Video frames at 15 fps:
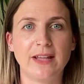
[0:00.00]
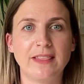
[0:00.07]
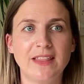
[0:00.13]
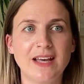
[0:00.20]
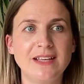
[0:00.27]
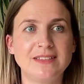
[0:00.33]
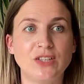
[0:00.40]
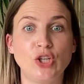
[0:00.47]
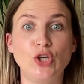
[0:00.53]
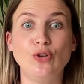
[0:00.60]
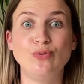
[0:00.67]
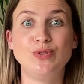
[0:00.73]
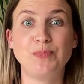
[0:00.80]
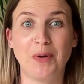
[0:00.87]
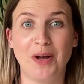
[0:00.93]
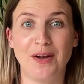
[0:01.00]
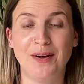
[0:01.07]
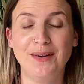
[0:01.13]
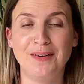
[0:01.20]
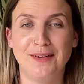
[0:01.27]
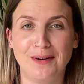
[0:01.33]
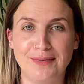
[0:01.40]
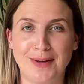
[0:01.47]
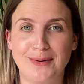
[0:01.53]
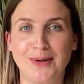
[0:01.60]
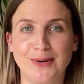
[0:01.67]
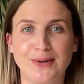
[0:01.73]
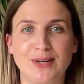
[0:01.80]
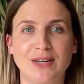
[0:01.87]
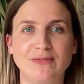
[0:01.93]
And that is a huge part of how I
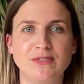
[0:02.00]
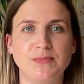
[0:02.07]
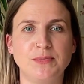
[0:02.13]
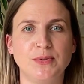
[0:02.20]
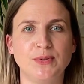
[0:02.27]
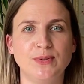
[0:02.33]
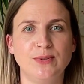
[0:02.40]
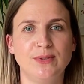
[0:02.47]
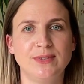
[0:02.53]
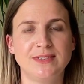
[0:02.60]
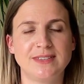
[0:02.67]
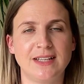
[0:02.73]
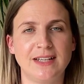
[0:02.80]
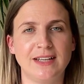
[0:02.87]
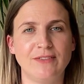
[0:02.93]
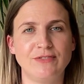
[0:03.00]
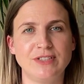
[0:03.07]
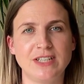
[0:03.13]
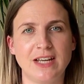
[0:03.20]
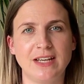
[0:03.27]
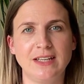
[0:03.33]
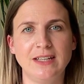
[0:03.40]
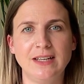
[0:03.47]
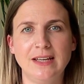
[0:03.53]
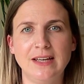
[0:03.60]
got comfortable selling every day.